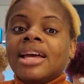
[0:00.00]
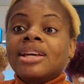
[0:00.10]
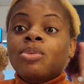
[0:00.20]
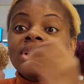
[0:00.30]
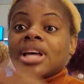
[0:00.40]

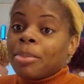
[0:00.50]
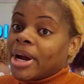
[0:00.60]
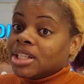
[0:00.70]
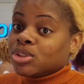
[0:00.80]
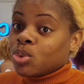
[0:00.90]
it was
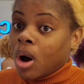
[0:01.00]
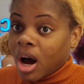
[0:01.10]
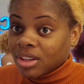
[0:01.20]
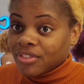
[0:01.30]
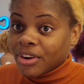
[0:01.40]
apparently too
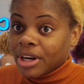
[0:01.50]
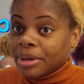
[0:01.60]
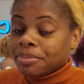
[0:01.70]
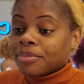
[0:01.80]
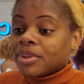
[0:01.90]
hot for
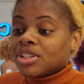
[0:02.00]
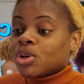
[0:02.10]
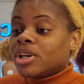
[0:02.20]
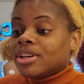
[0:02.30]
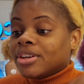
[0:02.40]
him,
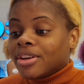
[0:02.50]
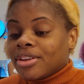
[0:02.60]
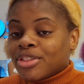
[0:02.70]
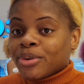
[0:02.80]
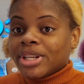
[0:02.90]
so he
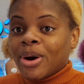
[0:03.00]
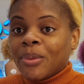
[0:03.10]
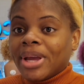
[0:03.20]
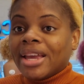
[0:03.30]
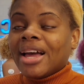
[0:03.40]
threw it
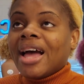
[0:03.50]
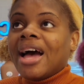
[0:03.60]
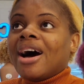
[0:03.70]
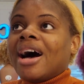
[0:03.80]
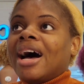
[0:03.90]
away.
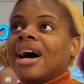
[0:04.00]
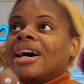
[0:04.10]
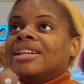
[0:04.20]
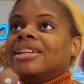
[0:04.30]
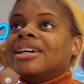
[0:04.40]

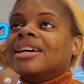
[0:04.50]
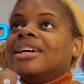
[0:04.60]
And